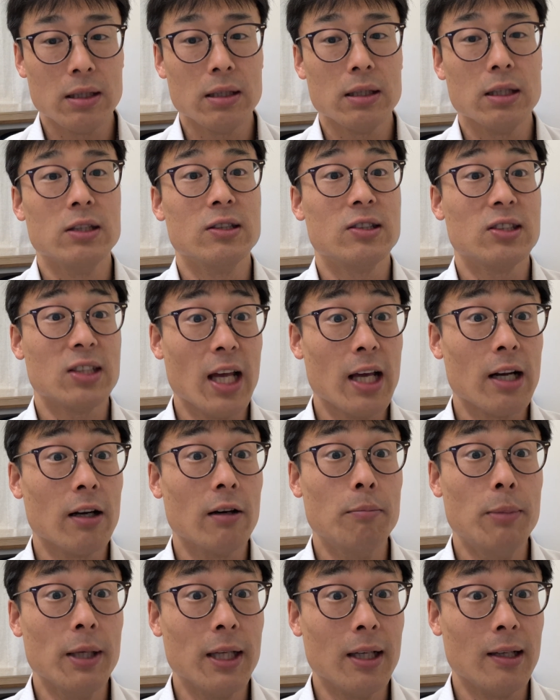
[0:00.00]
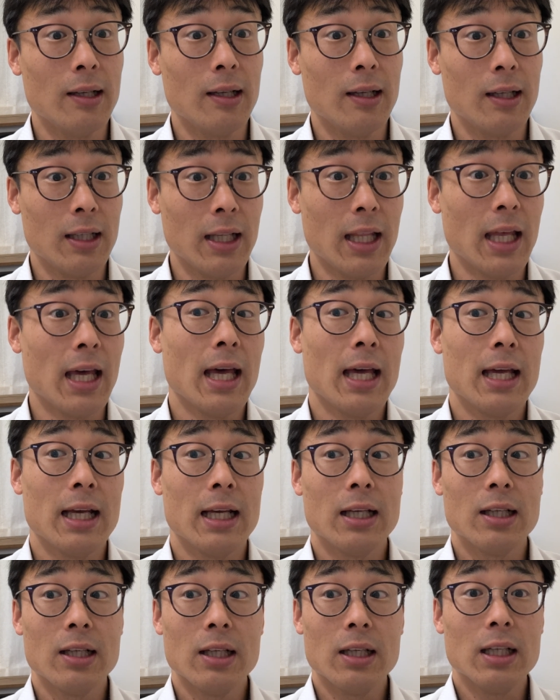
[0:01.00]
Instead of being
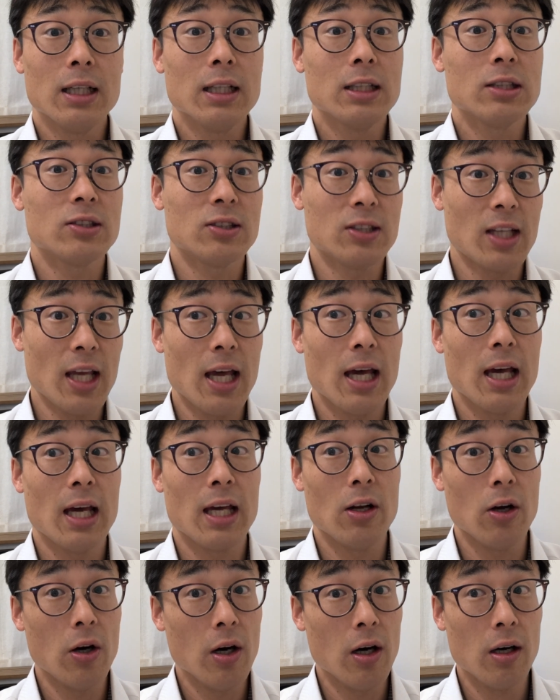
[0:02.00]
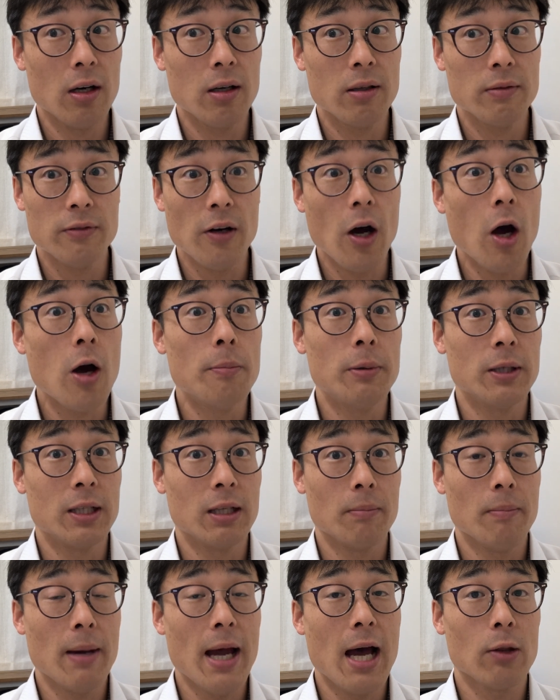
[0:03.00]
scared of
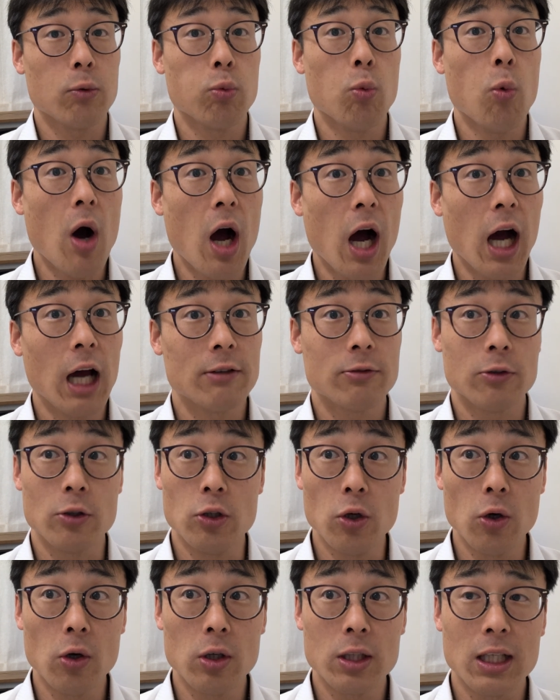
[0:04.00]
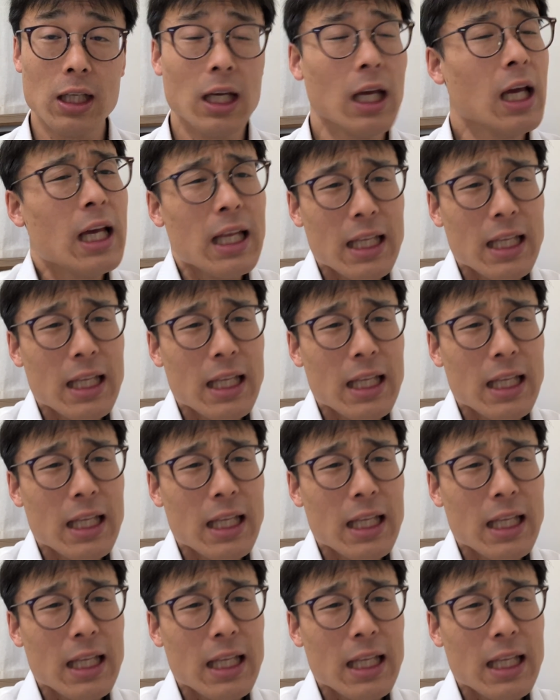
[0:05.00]
opening mouth wide for yawning.